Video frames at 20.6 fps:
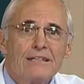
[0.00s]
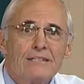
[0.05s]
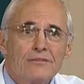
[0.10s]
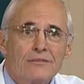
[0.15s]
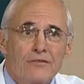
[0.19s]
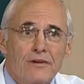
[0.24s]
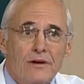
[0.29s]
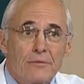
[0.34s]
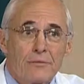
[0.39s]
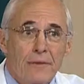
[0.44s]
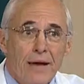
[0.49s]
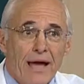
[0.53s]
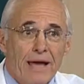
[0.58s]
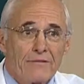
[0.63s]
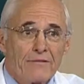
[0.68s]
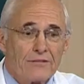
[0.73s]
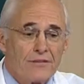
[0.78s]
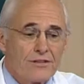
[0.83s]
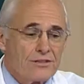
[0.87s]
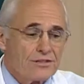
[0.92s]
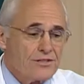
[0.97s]
it's very bad
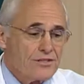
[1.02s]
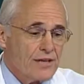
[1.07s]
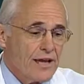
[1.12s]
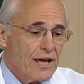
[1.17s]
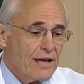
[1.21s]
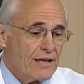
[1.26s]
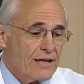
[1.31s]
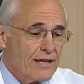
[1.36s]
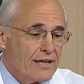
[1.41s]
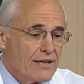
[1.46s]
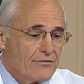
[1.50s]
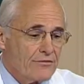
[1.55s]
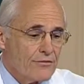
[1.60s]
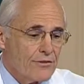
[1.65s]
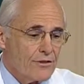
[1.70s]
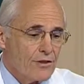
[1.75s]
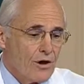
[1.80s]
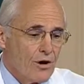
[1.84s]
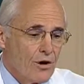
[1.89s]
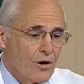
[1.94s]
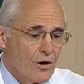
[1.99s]
for the cell and for
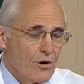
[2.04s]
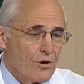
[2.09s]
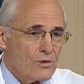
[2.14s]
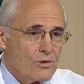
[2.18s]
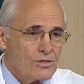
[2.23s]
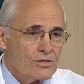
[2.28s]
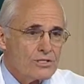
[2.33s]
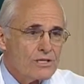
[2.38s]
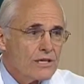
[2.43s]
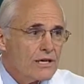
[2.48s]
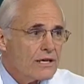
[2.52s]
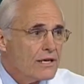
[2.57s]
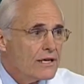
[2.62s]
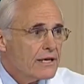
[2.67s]
the host.